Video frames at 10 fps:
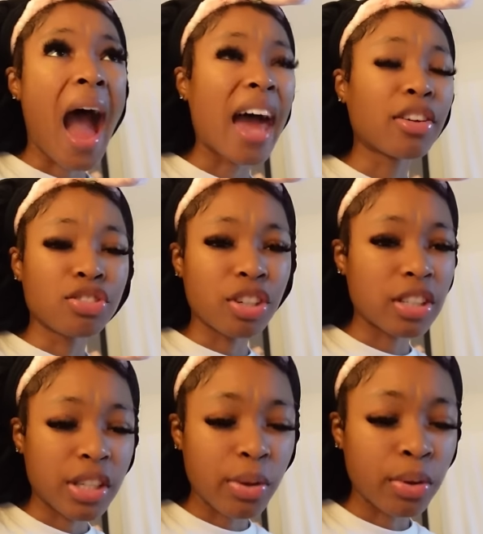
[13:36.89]
I don't
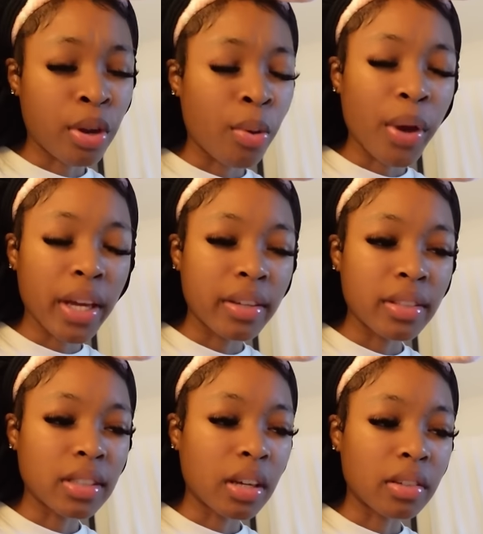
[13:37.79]
drink soda no way,
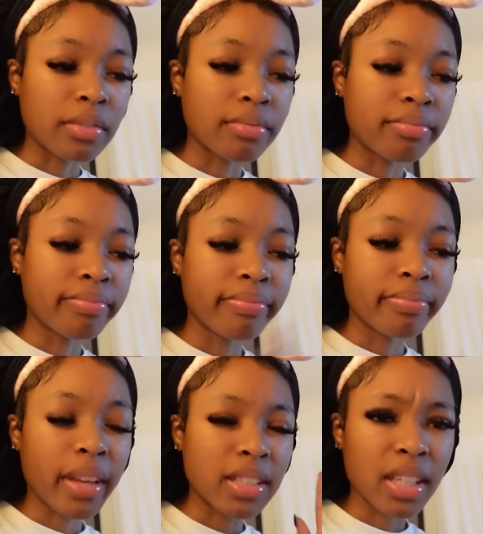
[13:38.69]
so
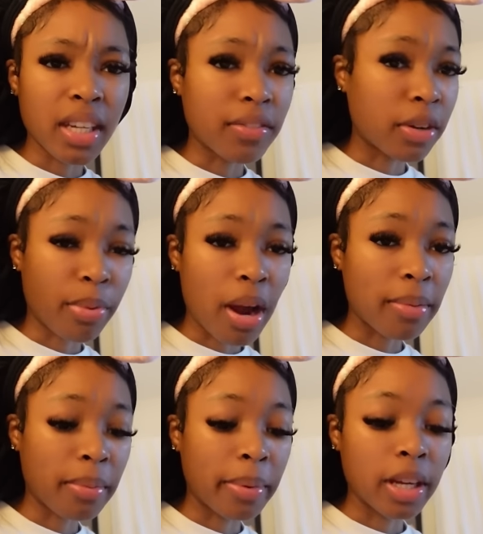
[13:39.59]
that's not even a
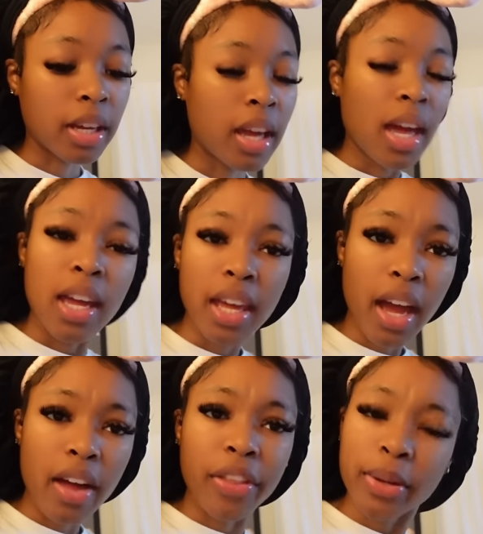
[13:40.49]
problem. But yeah,
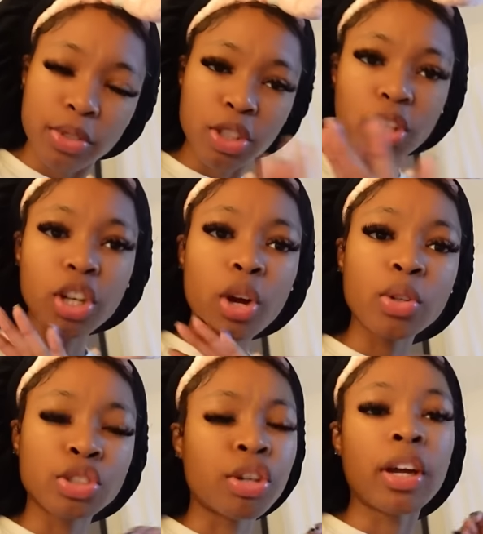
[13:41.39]
I think I'm just going to go
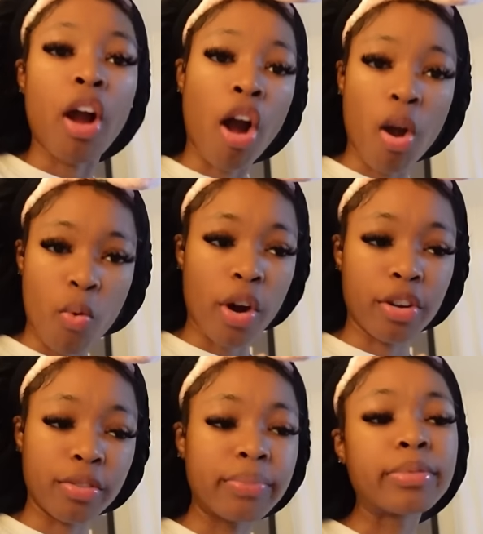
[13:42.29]
straight all
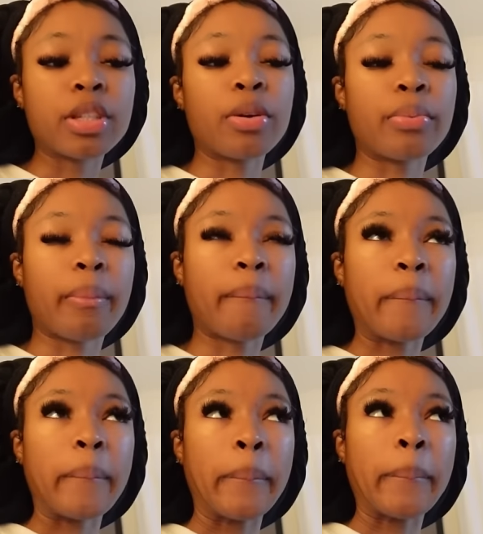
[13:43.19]
water. So
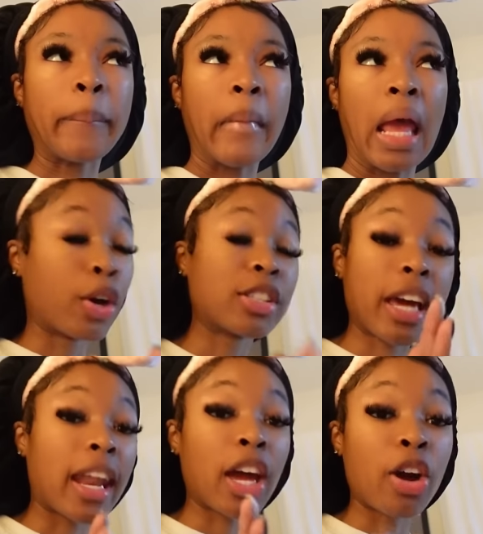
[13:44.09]
we're going to see
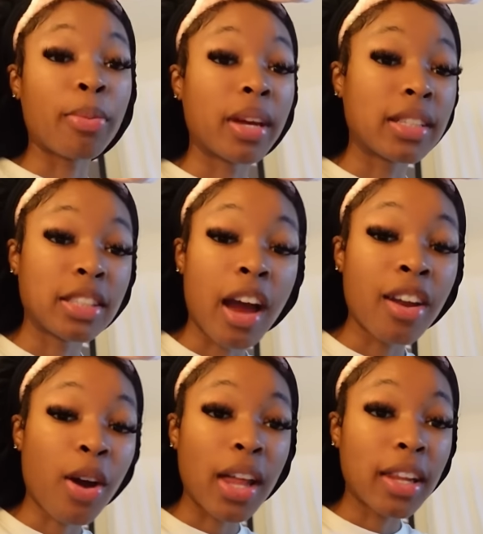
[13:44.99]
how that go because y'all
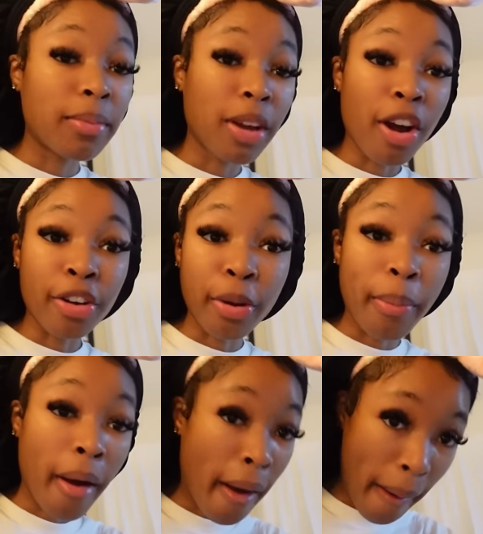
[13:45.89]
know I love me an Arnold
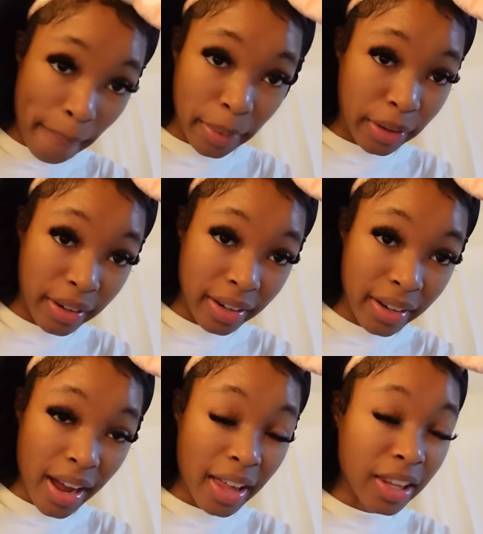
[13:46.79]
Palmer.
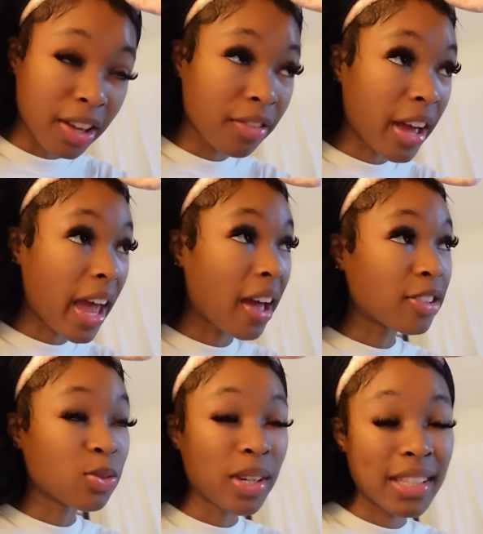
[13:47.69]
I love a
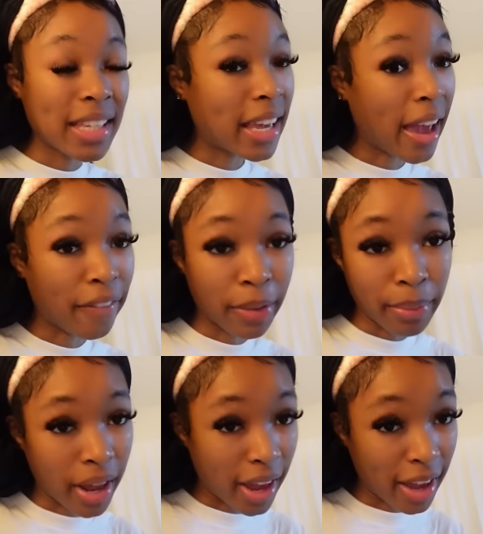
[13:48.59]
half sweet tea, half
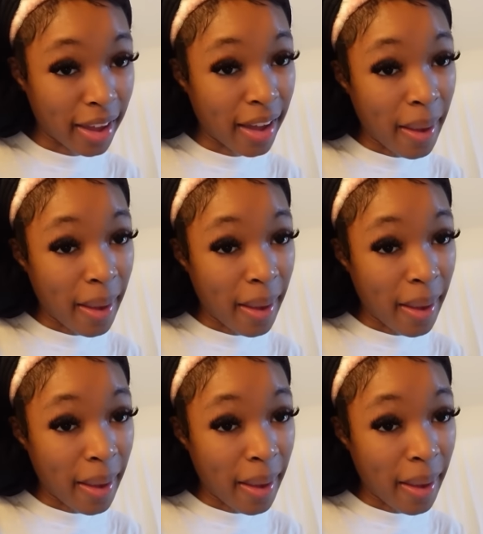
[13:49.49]
lemonade.